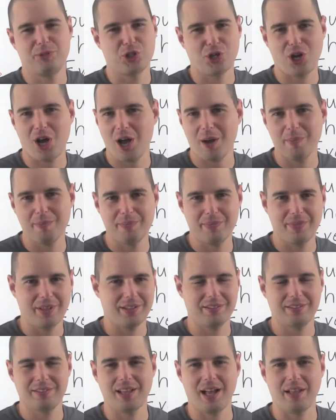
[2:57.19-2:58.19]
job
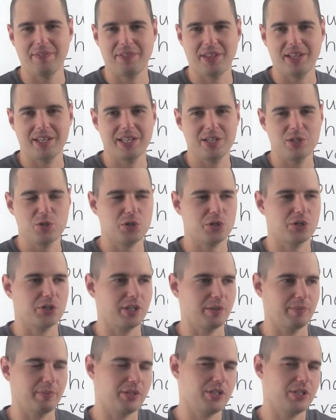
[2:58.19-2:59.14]
that's not that interesting,